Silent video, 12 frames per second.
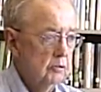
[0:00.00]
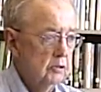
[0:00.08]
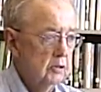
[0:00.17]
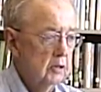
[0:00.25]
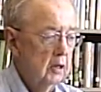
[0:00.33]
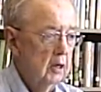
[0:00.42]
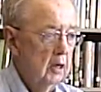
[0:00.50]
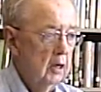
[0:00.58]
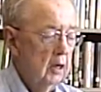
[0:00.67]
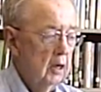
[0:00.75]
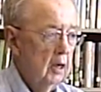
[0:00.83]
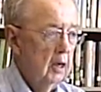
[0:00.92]
was,
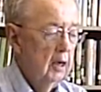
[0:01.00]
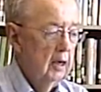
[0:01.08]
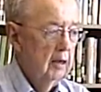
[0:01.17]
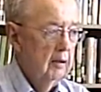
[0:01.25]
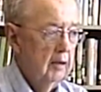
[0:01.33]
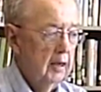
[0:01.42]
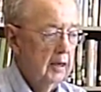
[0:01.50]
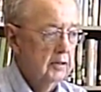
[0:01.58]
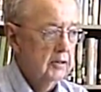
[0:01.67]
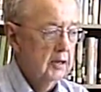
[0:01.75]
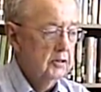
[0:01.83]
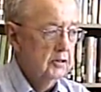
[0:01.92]

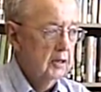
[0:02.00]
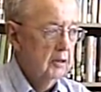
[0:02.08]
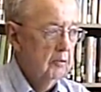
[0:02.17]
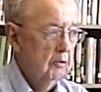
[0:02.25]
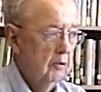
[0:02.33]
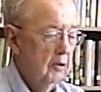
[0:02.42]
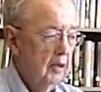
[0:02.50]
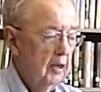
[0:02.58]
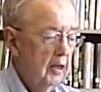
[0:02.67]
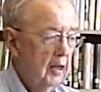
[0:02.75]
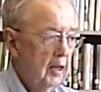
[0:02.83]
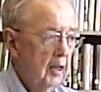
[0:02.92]
as I say,
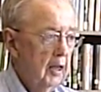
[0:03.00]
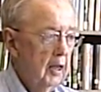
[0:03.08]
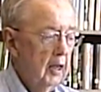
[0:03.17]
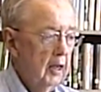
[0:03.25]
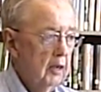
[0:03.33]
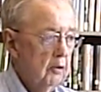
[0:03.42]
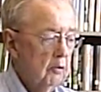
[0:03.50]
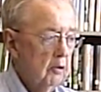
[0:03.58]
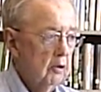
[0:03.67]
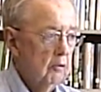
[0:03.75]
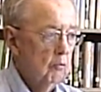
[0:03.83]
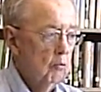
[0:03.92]

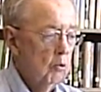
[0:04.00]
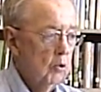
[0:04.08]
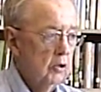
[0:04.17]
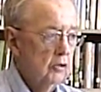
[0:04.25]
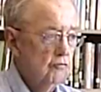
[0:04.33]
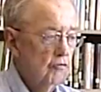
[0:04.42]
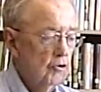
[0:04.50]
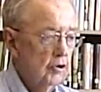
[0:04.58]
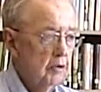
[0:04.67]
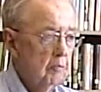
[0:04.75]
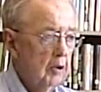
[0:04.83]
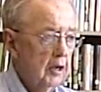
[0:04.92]
it was
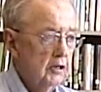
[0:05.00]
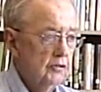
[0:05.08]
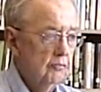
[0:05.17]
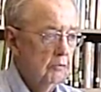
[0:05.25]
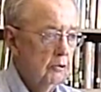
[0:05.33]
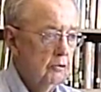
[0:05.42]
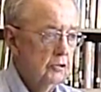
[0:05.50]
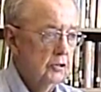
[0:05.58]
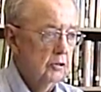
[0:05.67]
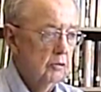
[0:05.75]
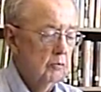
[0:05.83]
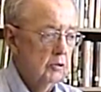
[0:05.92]
40 miles from
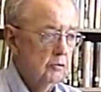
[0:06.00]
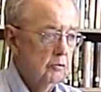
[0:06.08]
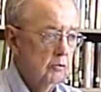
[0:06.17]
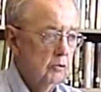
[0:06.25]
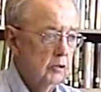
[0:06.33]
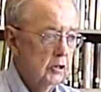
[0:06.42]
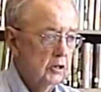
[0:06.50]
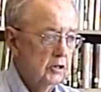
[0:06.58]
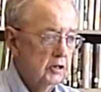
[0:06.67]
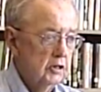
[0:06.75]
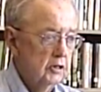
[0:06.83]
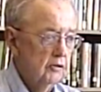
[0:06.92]
Uzu, which was
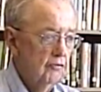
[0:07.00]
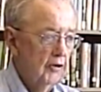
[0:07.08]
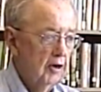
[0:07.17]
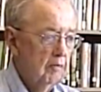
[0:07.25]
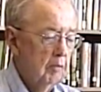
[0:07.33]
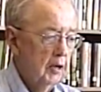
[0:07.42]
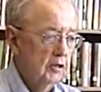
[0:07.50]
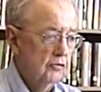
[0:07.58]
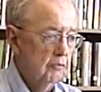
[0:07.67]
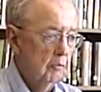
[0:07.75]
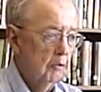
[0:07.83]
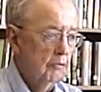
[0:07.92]
65 miles
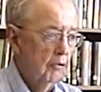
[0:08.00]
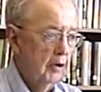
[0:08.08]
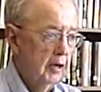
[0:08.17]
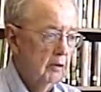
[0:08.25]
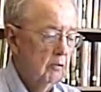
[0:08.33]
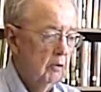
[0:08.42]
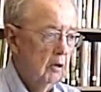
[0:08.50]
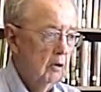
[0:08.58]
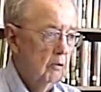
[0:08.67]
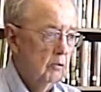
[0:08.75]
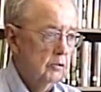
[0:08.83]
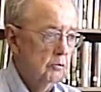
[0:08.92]
from Iran,
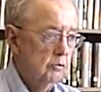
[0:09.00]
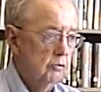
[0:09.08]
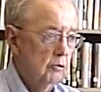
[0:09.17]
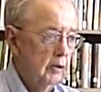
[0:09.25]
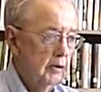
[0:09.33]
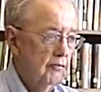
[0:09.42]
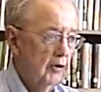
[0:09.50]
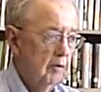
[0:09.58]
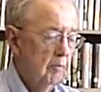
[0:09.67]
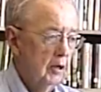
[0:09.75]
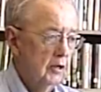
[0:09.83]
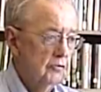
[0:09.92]
which was 25
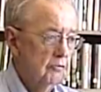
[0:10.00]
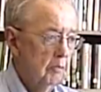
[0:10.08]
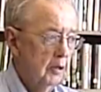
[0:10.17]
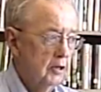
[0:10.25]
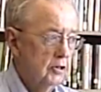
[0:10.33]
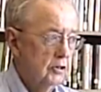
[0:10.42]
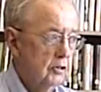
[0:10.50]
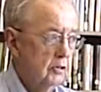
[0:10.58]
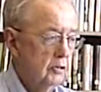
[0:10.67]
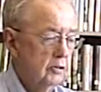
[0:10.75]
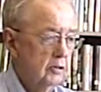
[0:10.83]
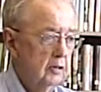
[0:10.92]
miles from
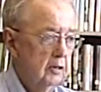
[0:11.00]
Algiers.